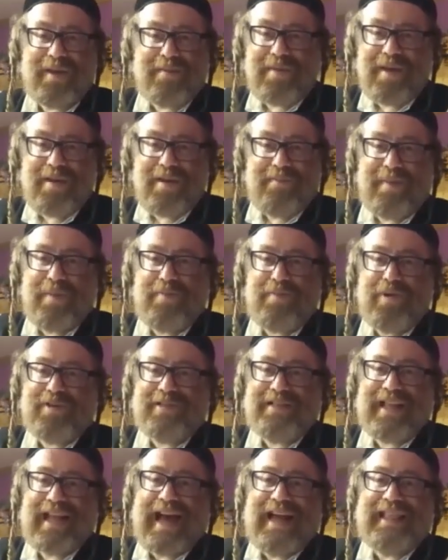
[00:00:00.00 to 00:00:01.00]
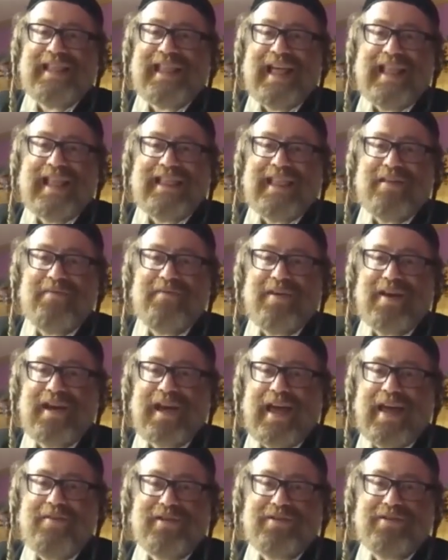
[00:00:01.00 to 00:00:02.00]
Me, me personally, I, I
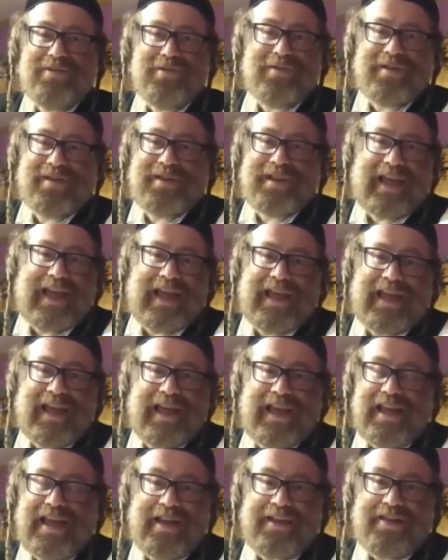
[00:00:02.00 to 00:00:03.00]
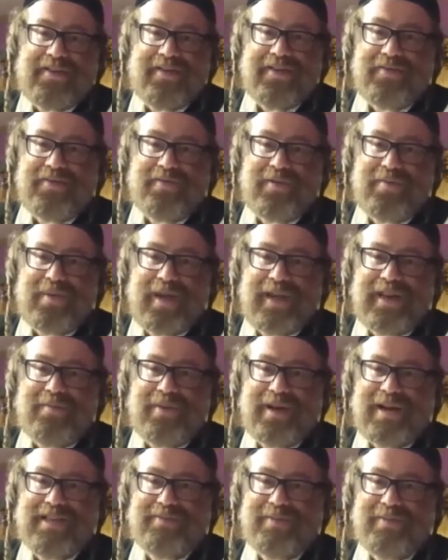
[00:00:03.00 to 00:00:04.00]
never ever took a, a, anything from
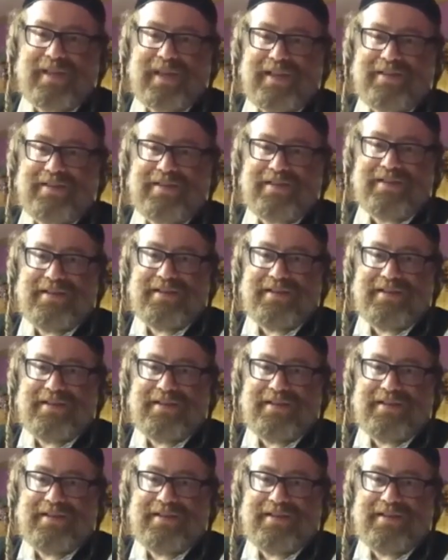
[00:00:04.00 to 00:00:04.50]
anybody's plate.